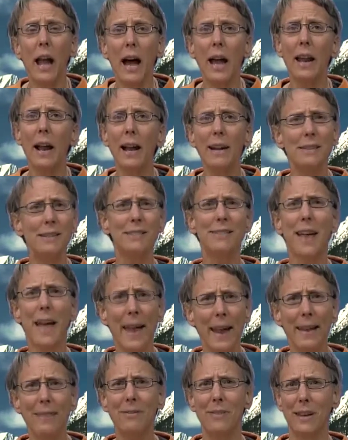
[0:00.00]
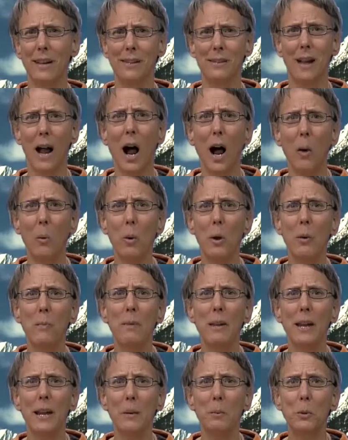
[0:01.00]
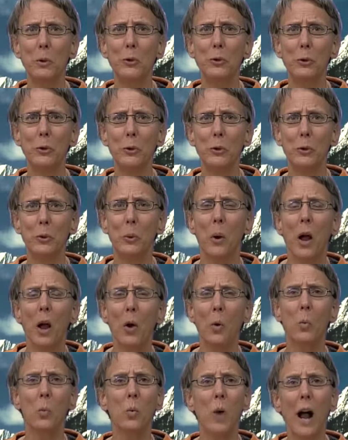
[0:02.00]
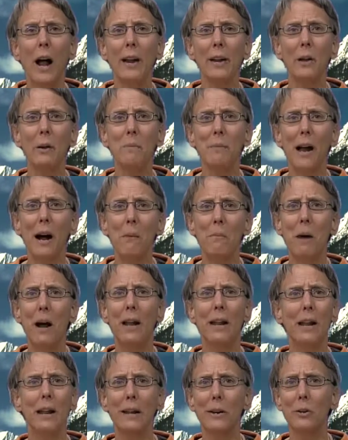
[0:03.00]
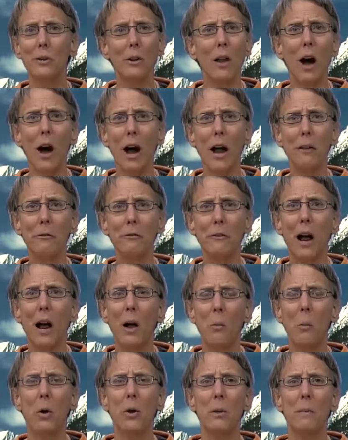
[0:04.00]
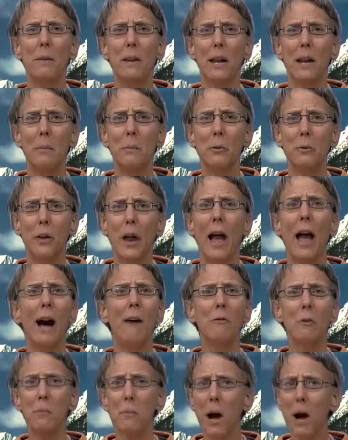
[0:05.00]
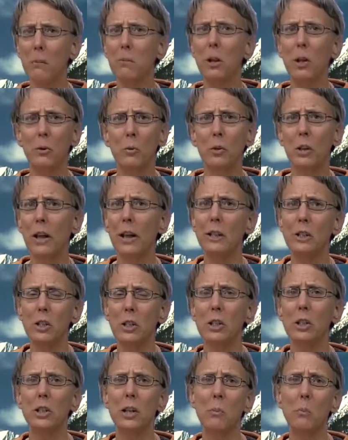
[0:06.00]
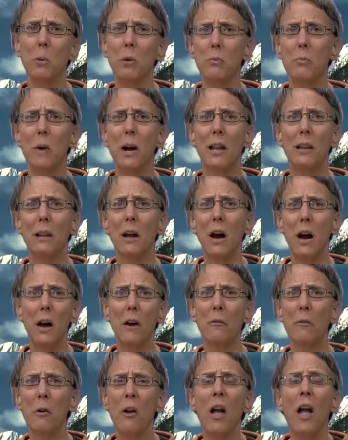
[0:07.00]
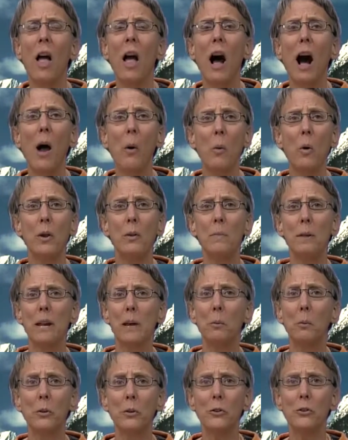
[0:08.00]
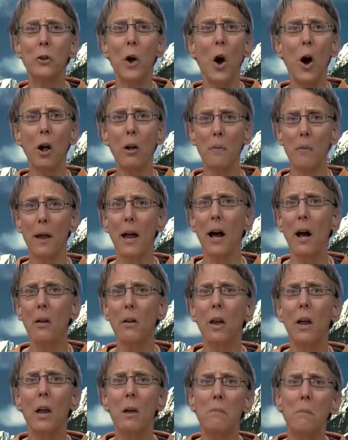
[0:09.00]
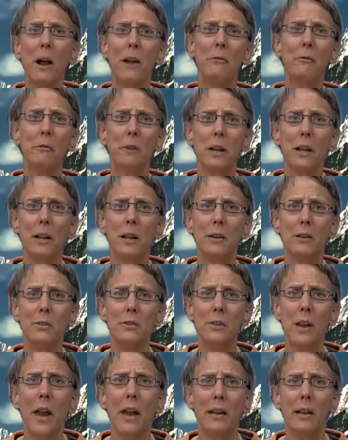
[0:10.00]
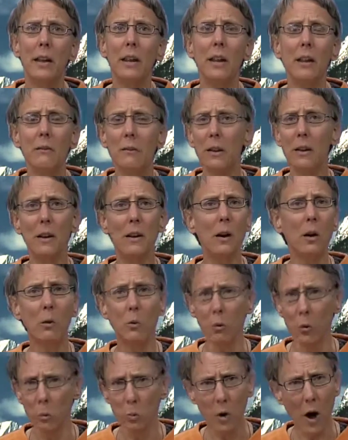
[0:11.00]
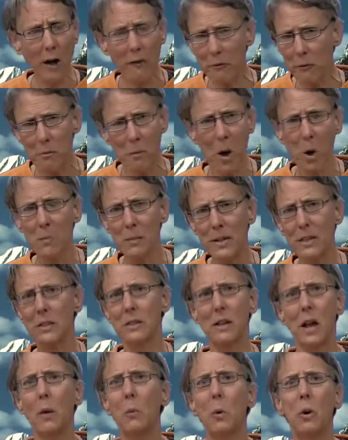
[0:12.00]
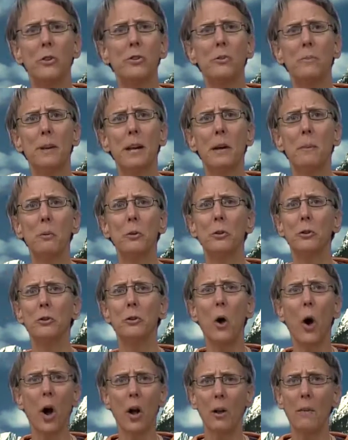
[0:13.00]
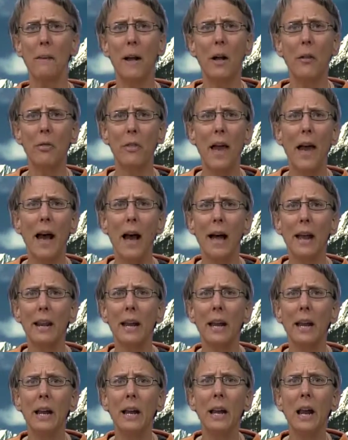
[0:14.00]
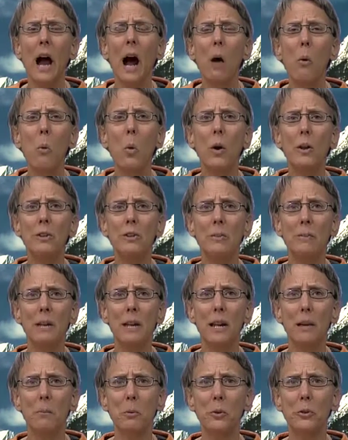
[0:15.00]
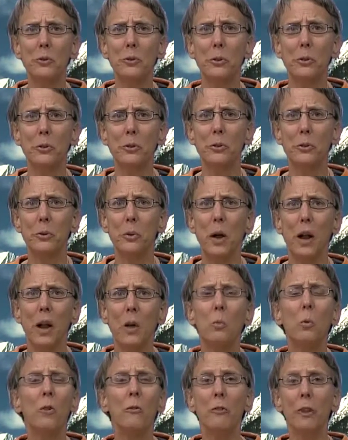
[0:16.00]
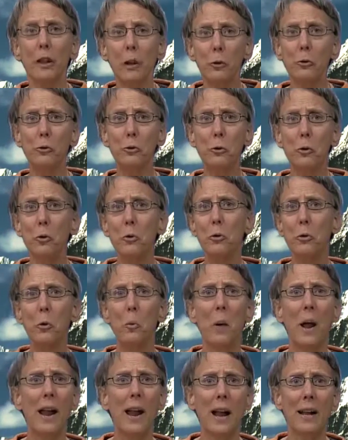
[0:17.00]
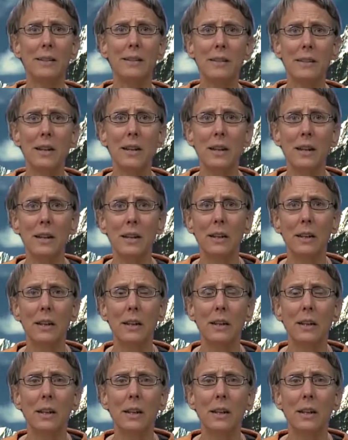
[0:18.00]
And I just hate this. I want to be able to write about my inner life. I want to be able to have a public relationship with my love. I want to be able to talk about my friends and even the rough moments. I want to be able to talk about that. I want to be able to reveal truth the way I see it.